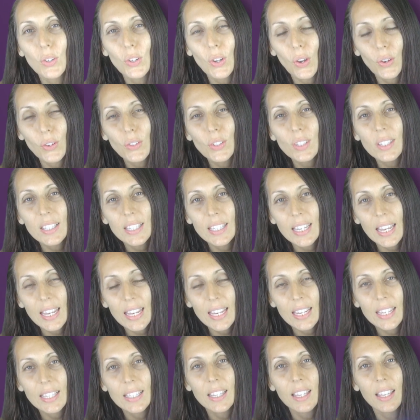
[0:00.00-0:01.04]
going to
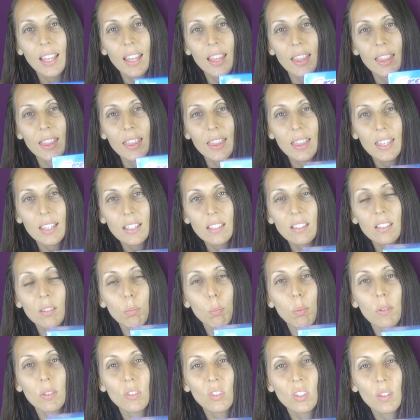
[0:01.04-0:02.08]
need this
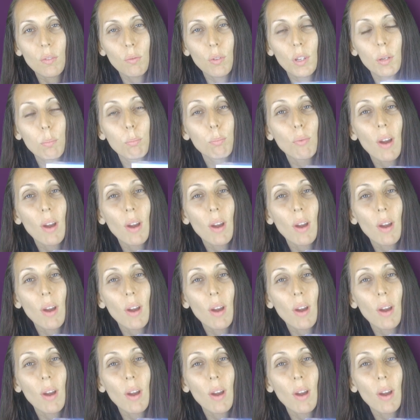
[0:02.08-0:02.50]
specific